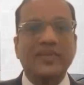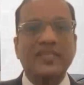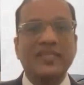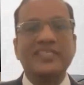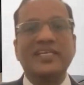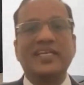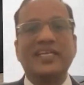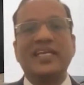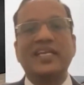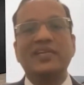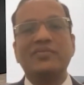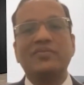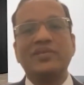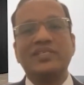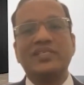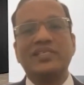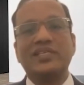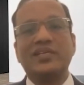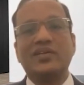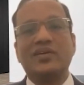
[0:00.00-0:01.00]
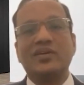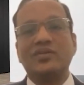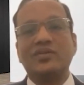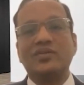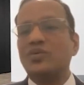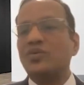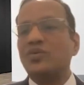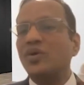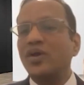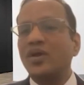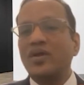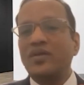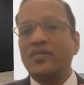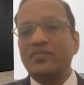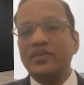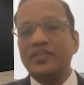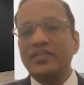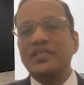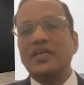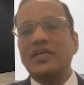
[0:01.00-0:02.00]
my second question also,
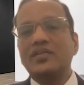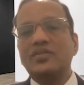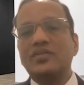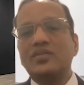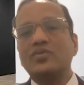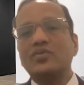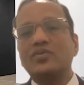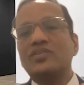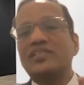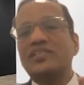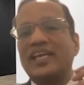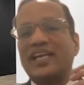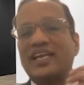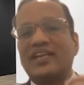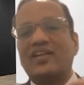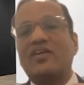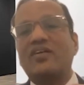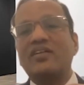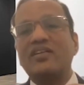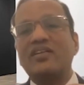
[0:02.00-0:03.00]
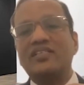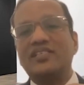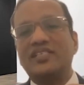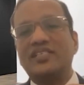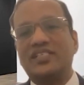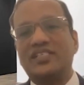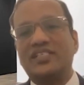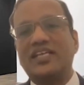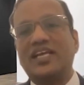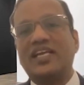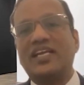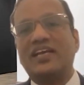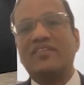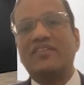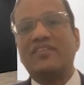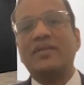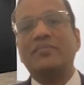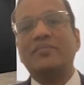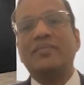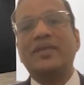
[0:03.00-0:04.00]
which are those technologies that
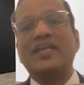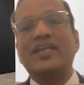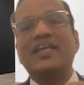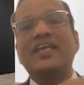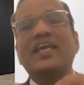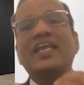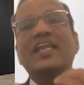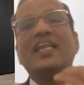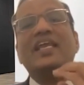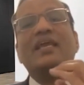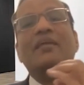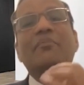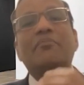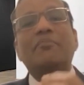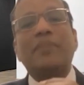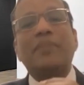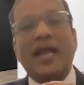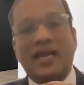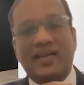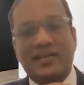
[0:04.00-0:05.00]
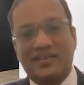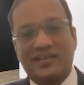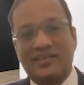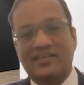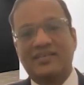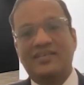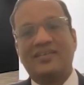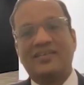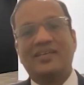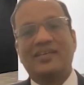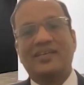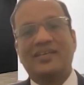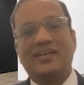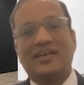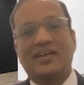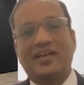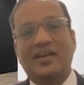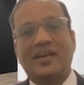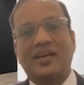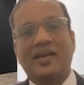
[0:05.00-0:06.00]
have been making an impact
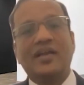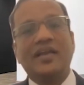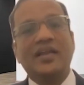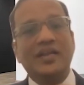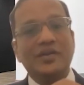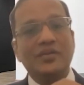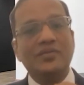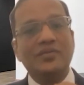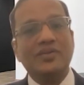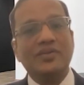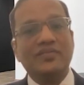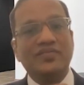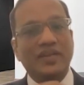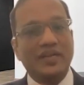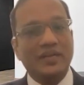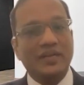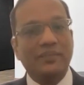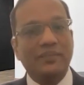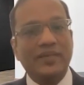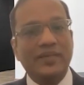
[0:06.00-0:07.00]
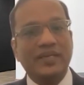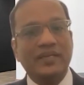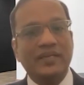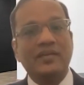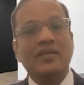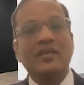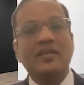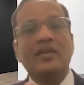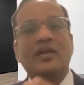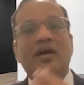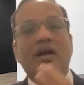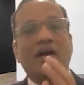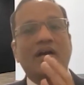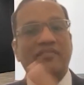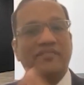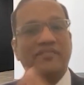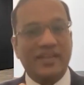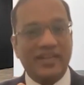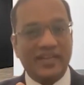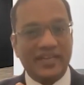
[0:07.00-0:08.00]
into the Philippine
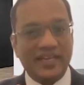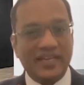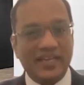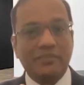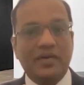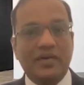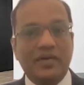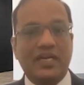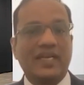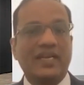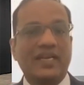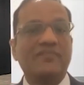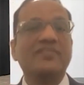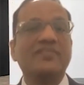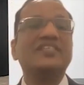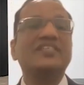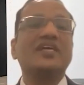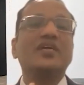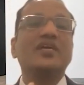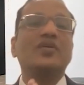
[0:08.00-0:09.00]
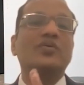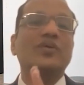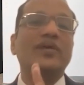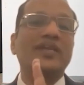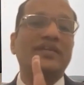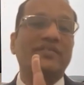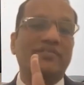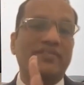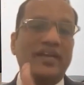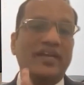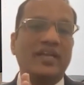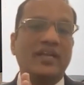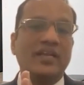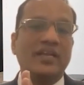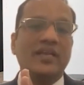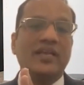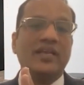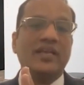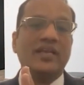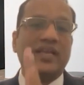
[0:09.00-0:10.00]
fintech market, which are doing well
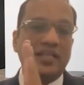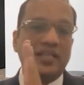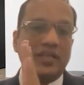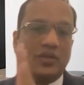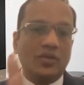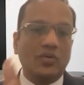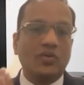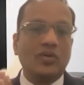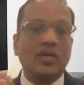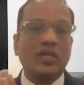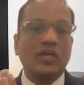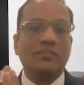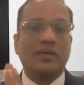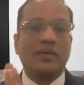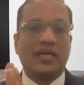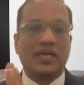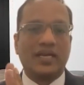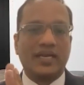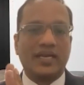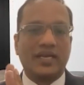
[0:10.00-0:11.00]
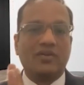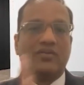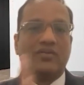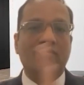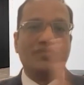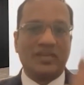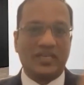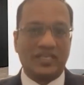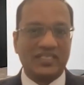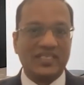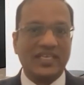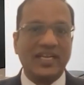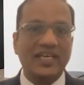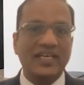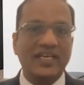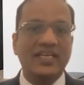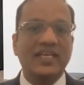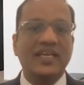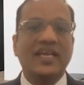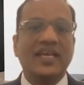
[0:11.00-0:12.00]
in the local market on one
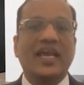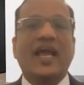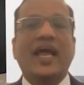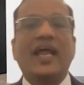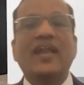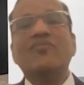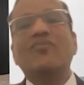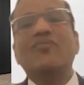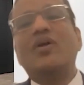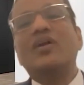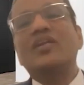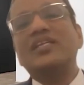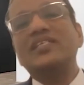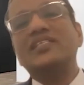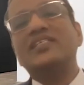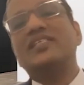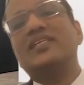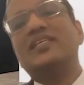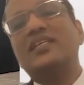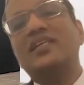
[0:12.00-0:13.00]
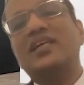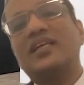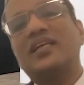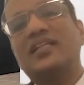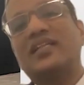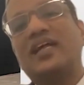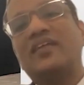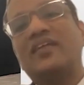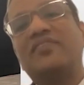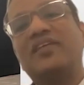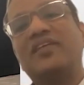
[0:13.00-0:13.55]
side, and what is it that